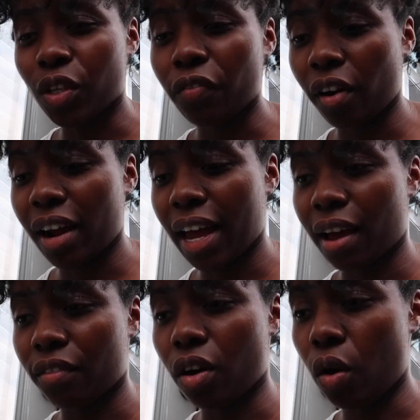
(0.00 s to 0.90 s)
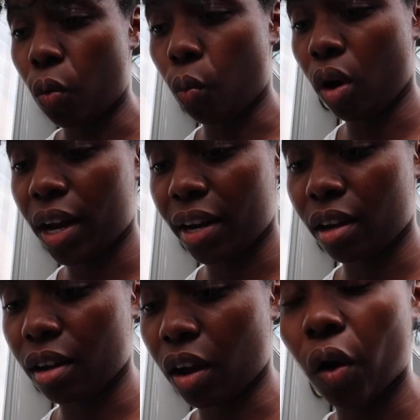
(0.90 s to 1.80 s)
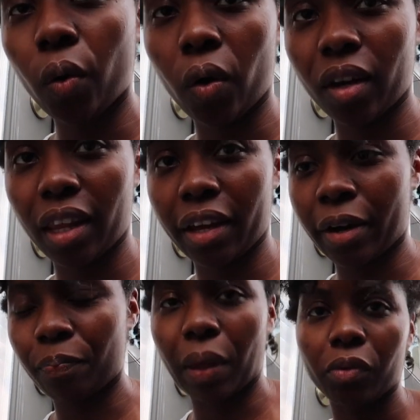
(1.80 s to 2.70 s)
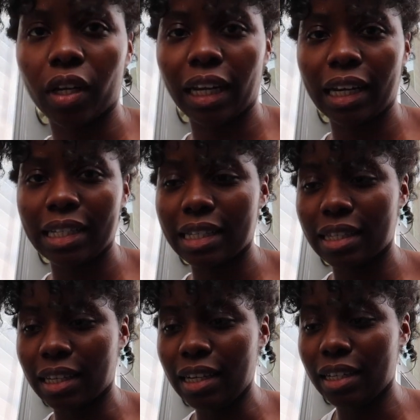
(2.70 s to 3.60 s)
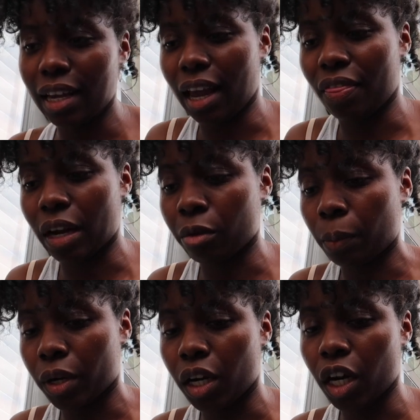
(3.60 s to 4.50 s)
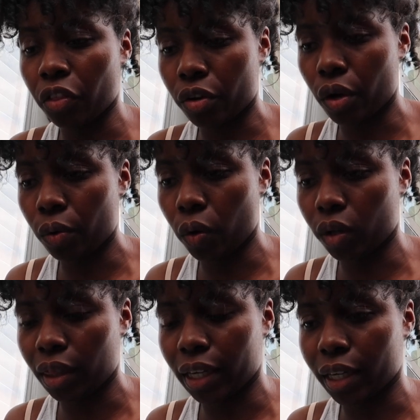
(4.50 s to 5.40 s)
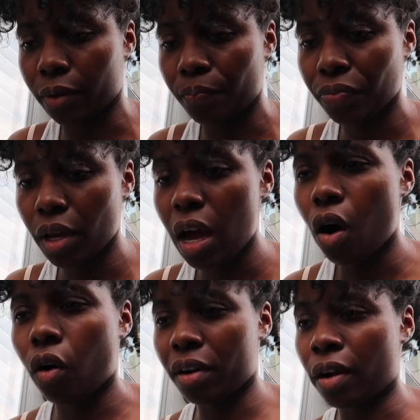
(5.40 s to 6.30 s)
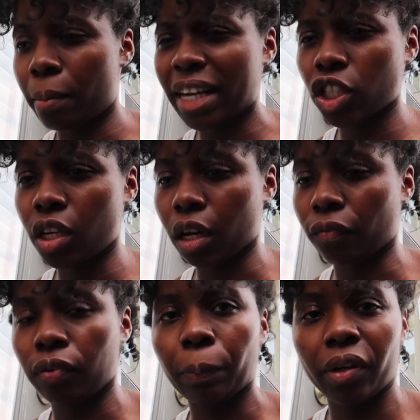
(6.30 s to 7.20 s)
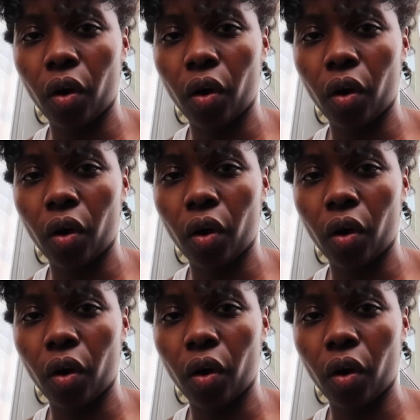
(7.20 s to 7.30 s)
So far I have one coat on there. I'm going to let it sit and then I'm going to put another coat on there. Or now I'm actually going to flip it